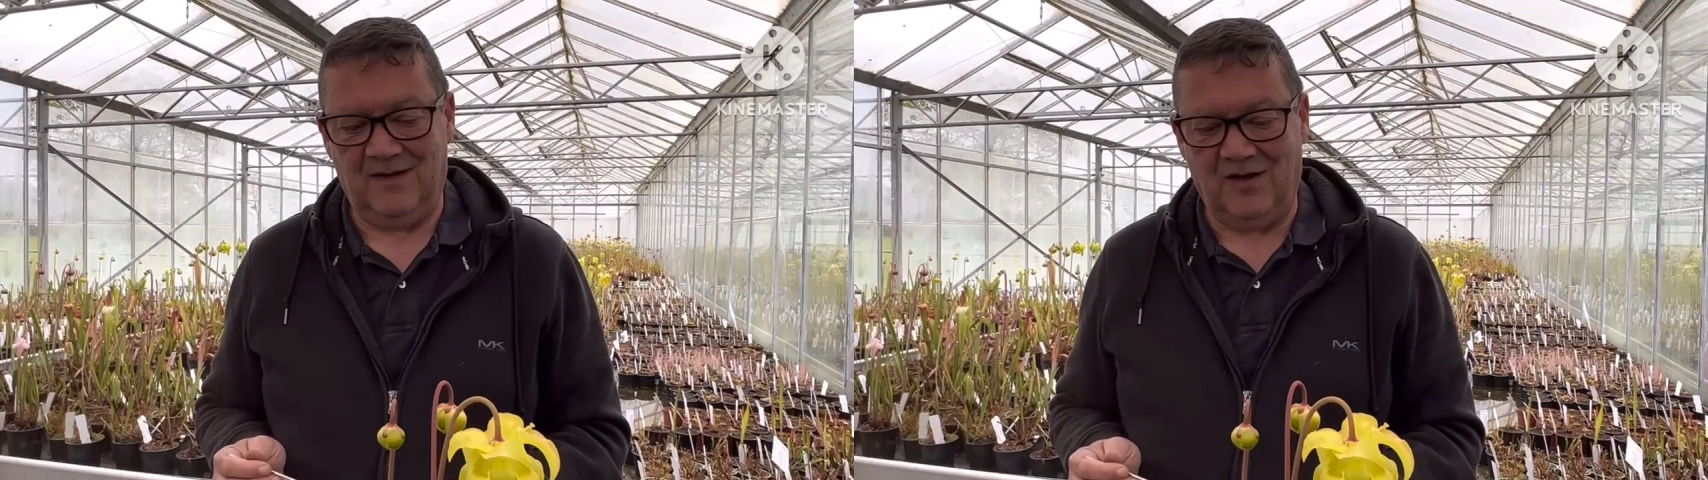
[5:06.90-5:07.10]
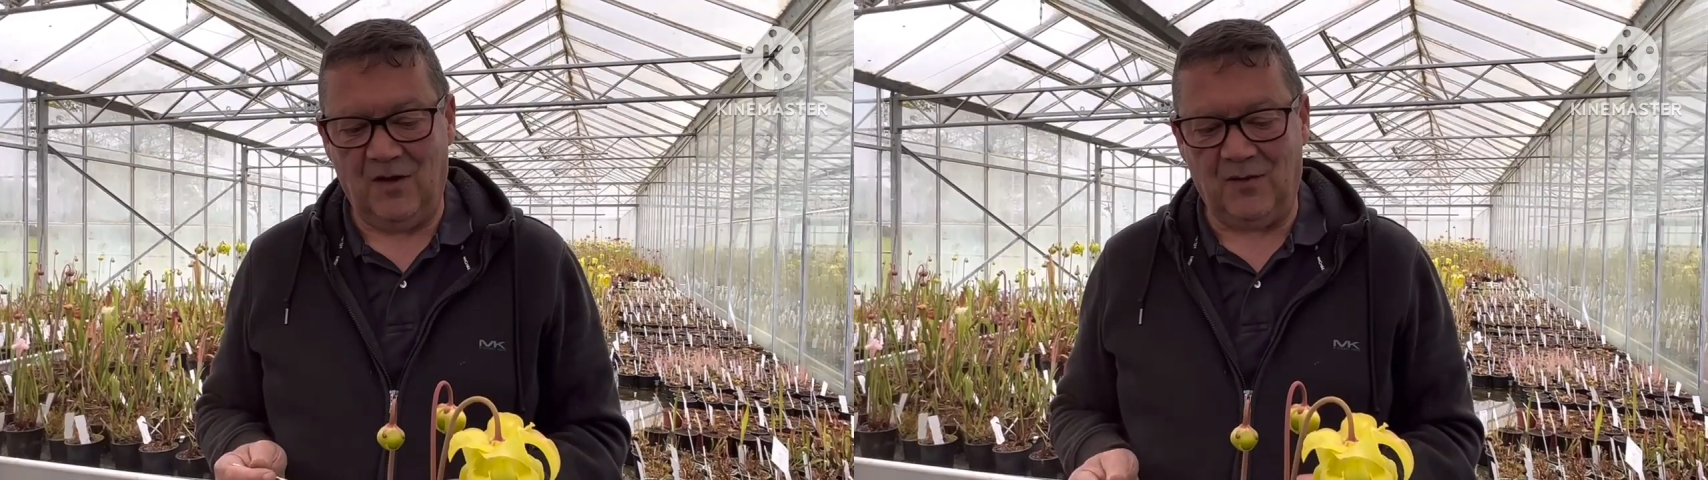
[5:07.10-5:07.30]

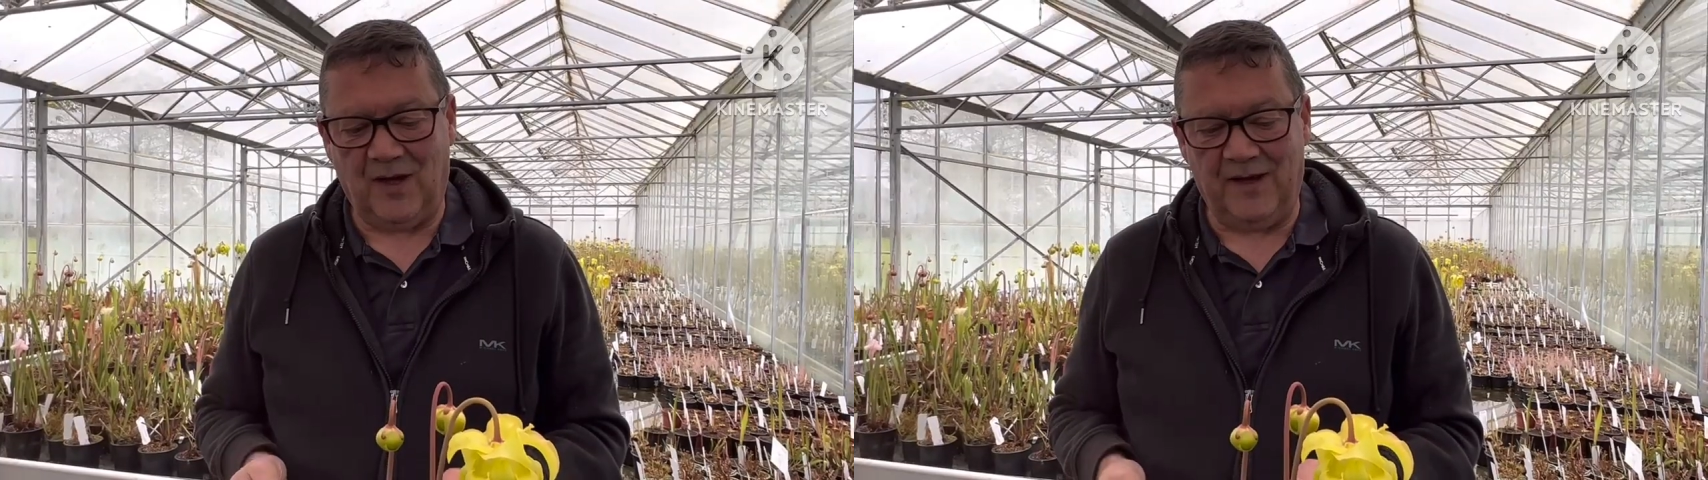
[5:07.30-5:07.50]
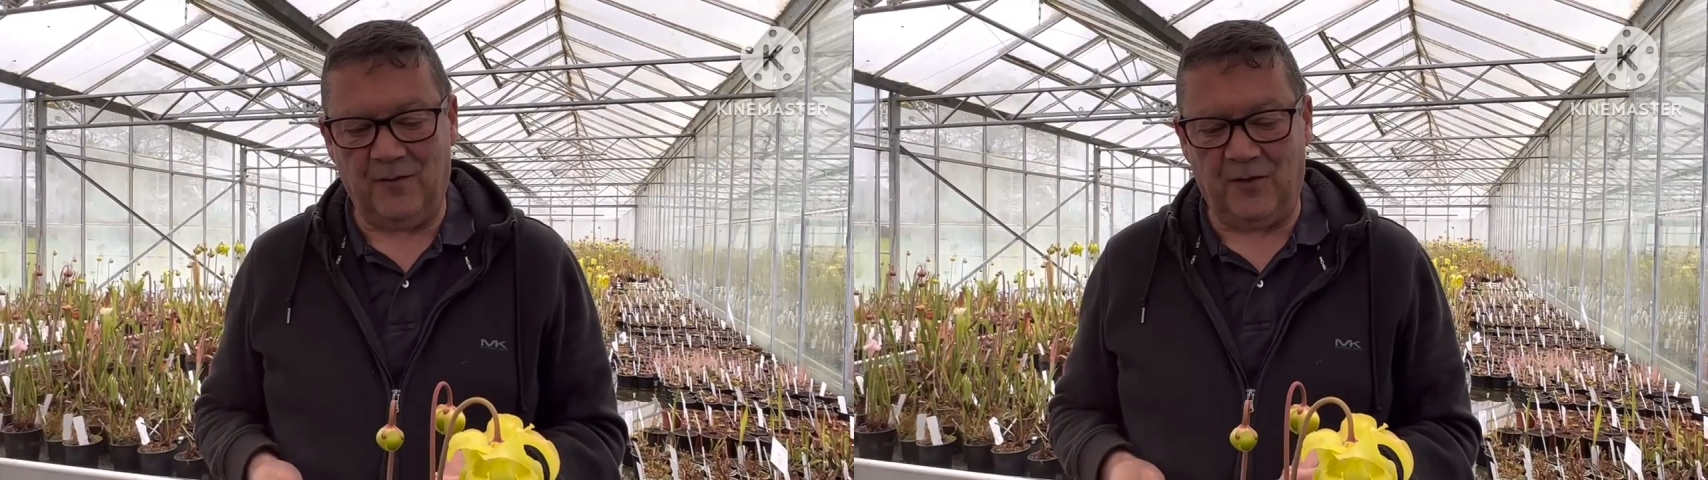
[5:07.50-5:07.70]

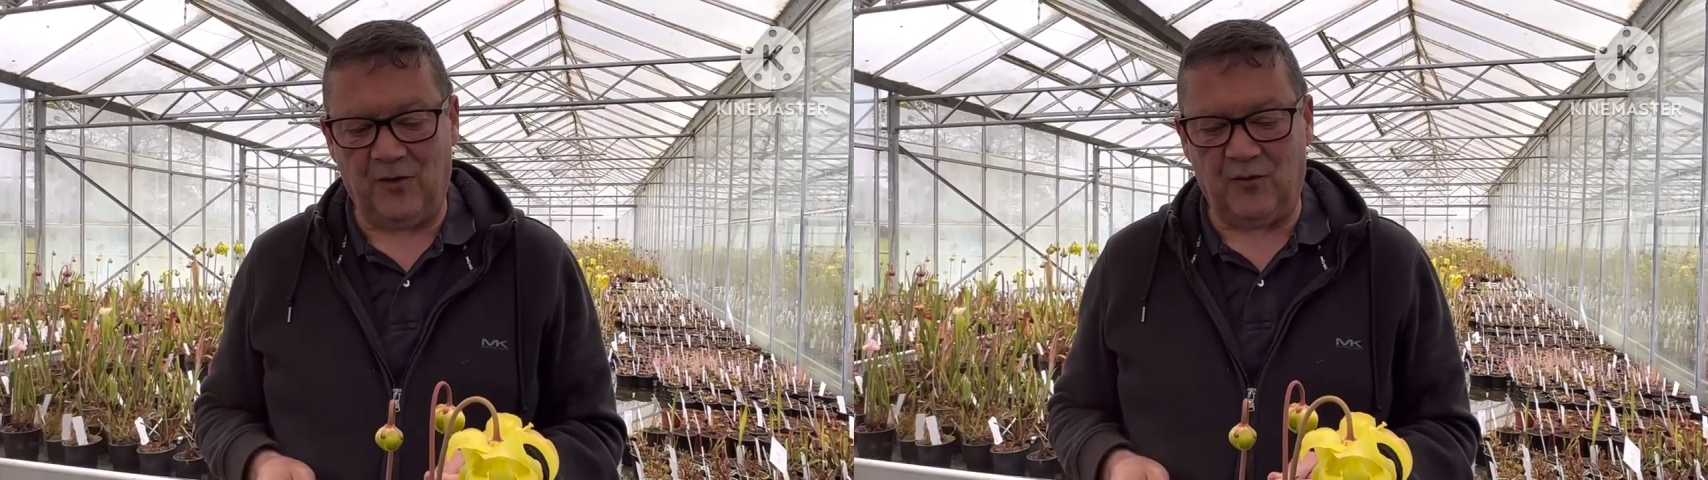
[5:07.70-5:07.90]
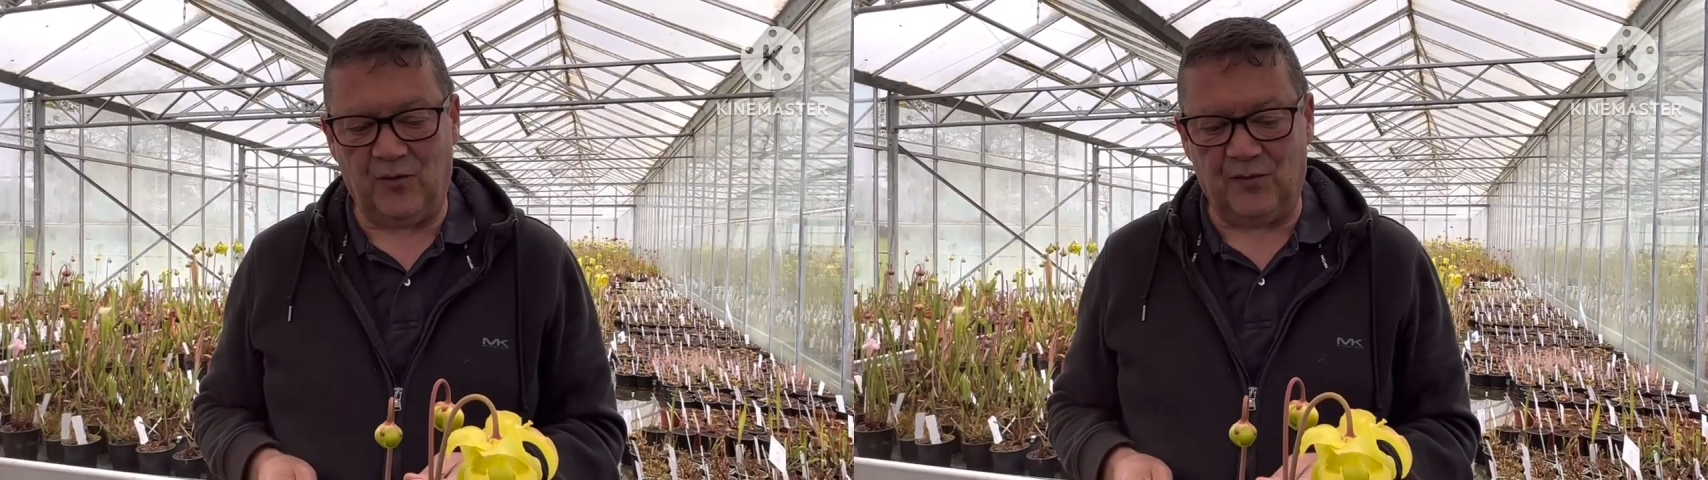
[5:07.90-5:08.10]
Okay, I'm going to
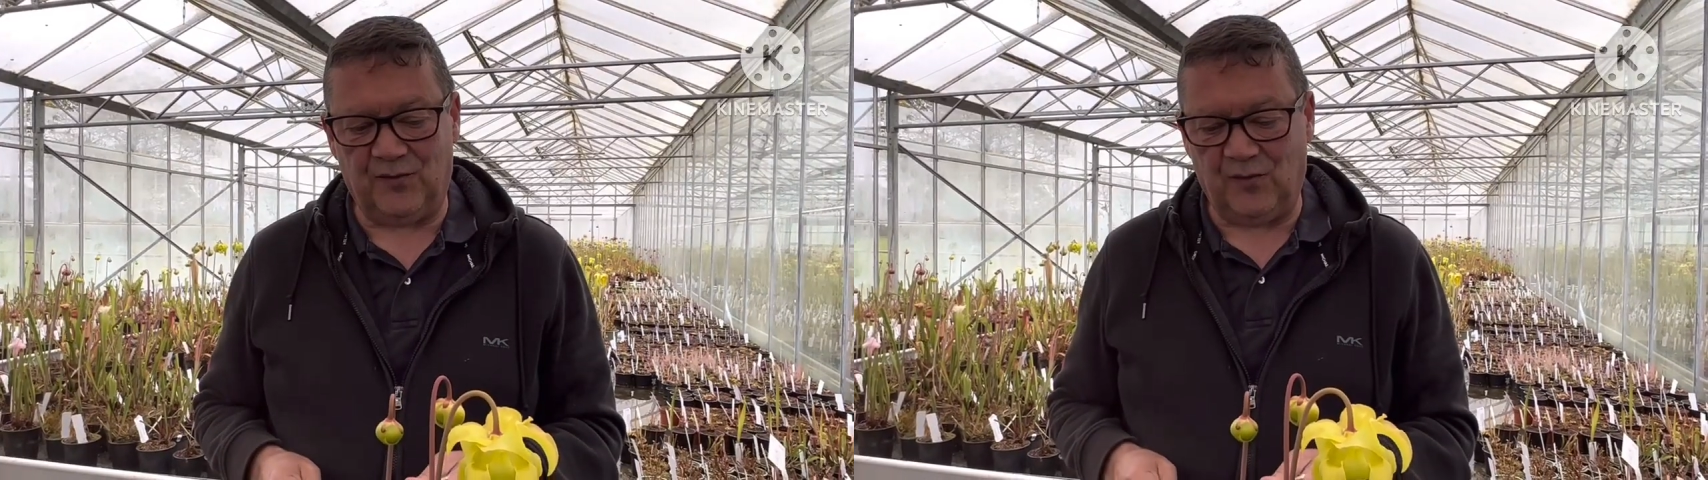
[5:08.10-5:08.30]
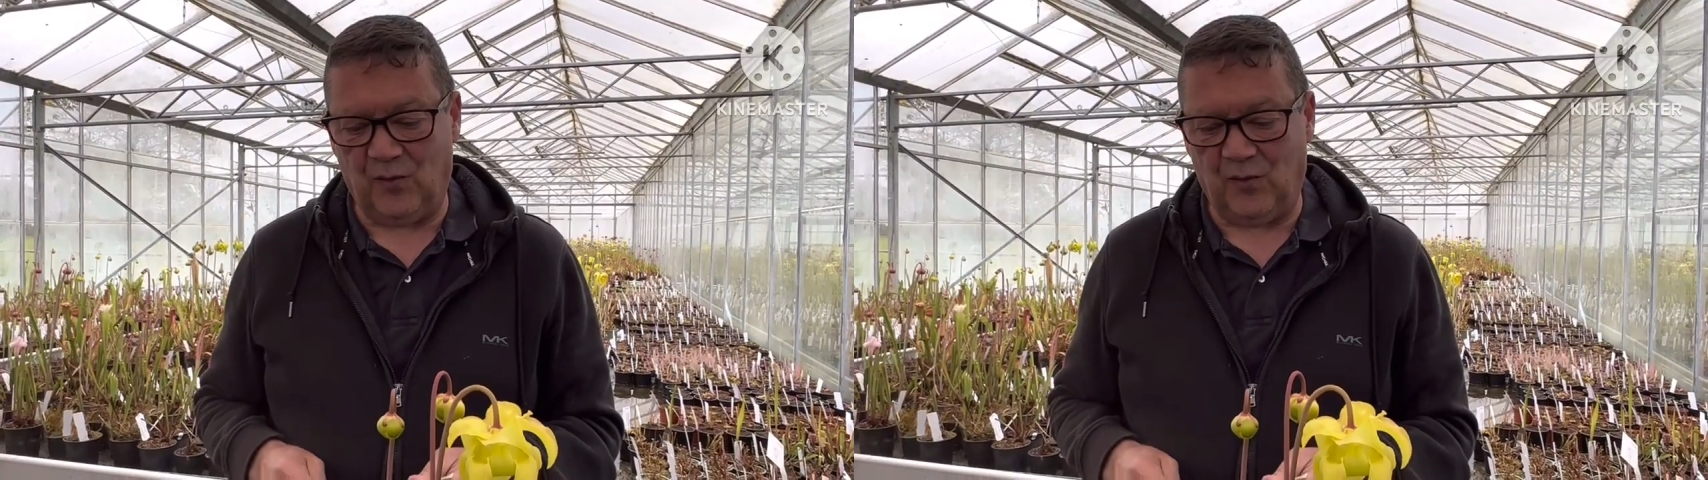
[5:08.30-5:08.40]
cross